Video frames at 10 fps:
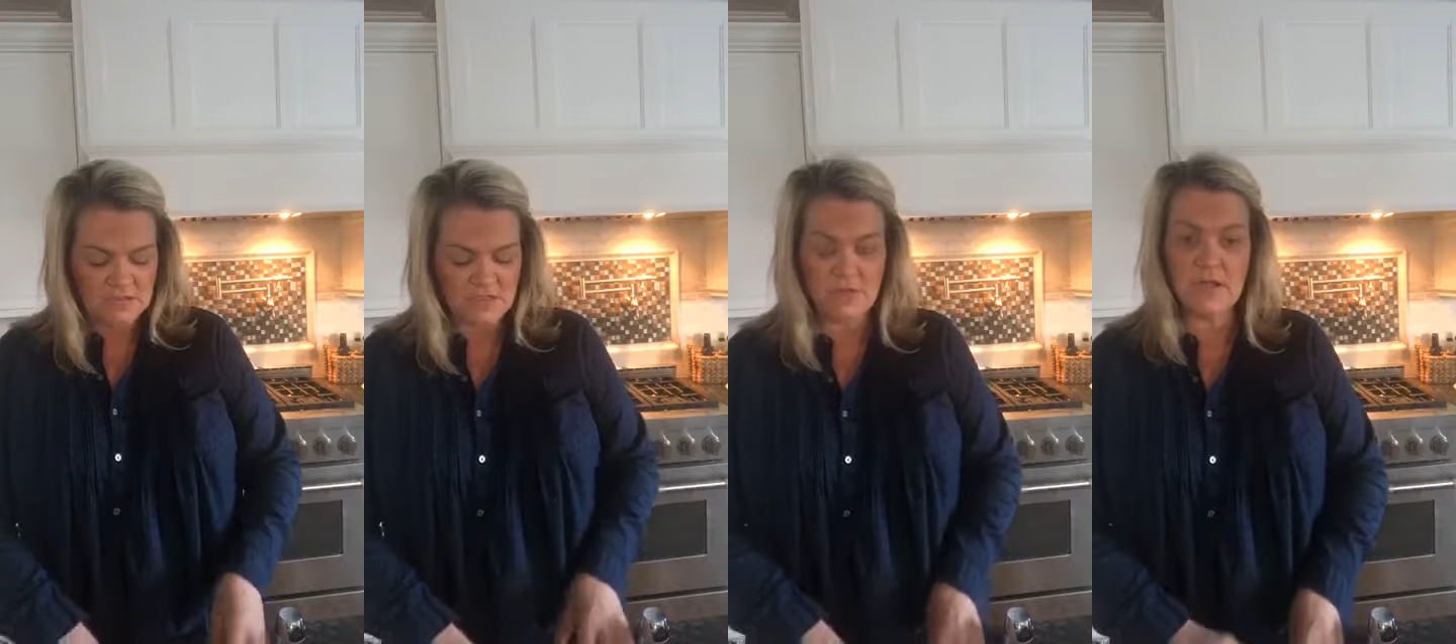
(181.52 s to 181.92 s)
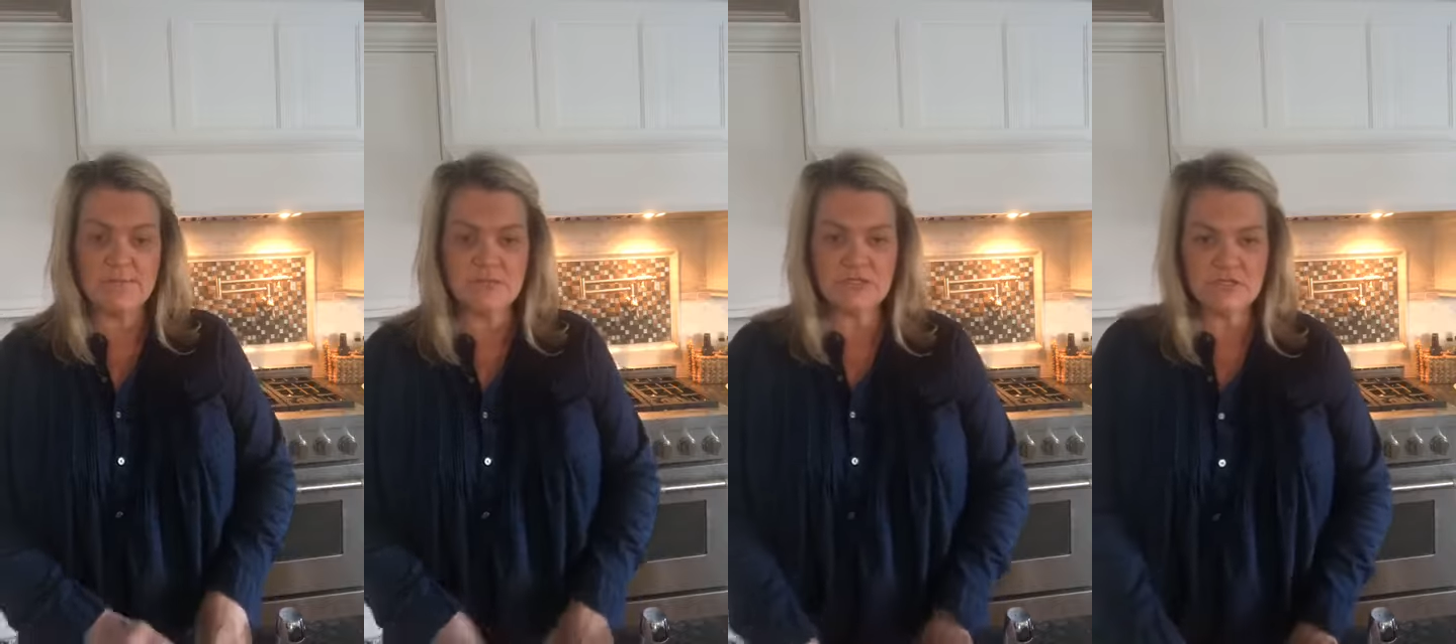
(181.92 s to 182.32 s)
So
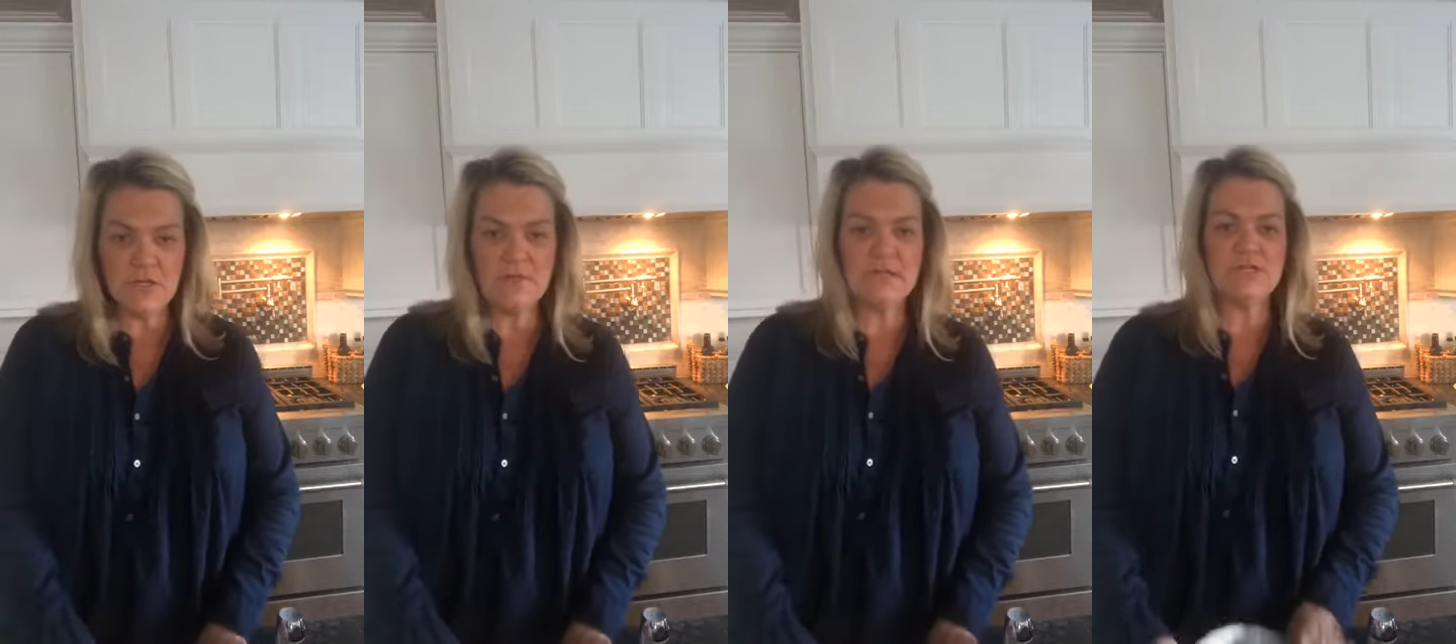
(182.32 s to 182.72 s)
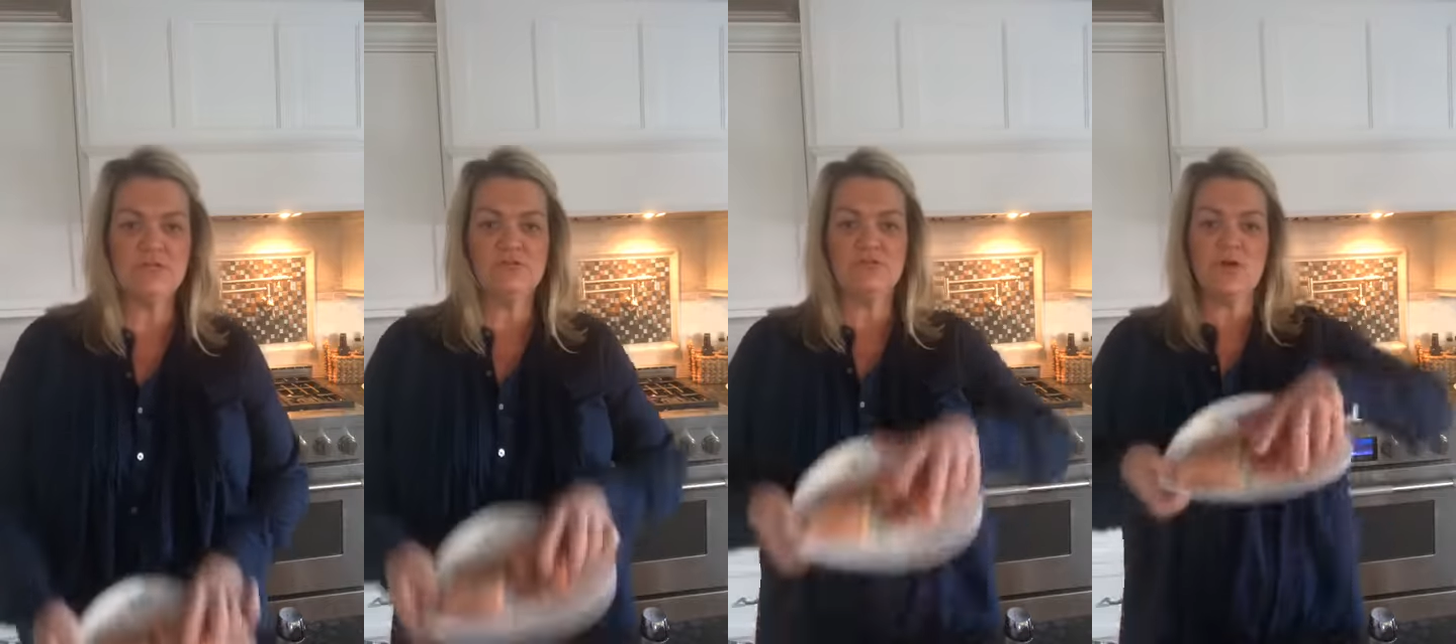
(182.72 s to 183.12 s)
I'm just going
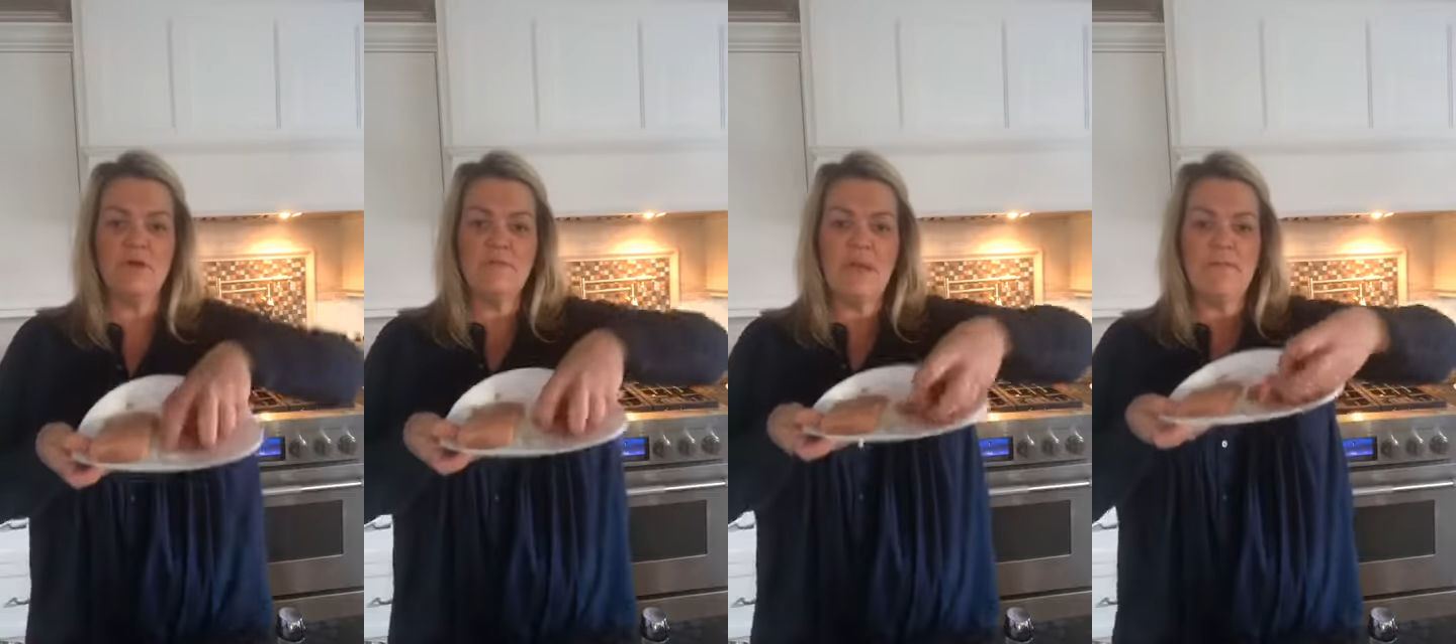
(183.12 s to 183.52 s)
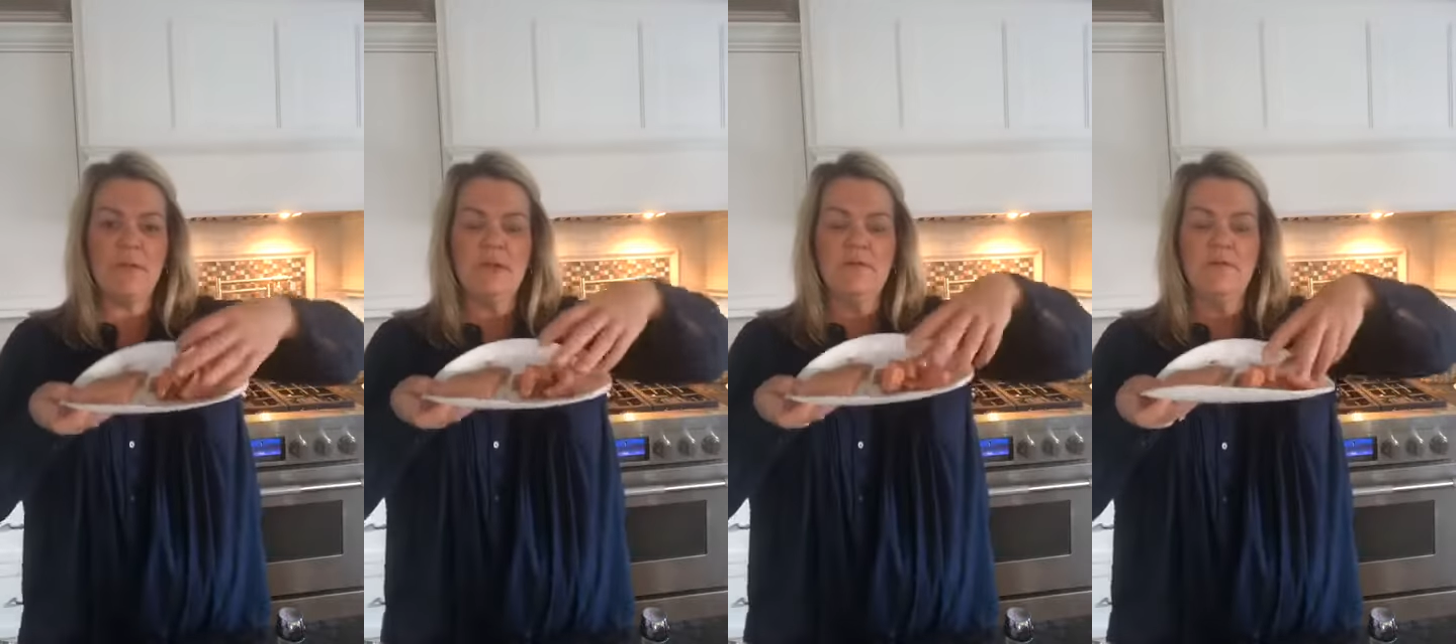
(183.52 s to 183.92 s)
to salt and pepper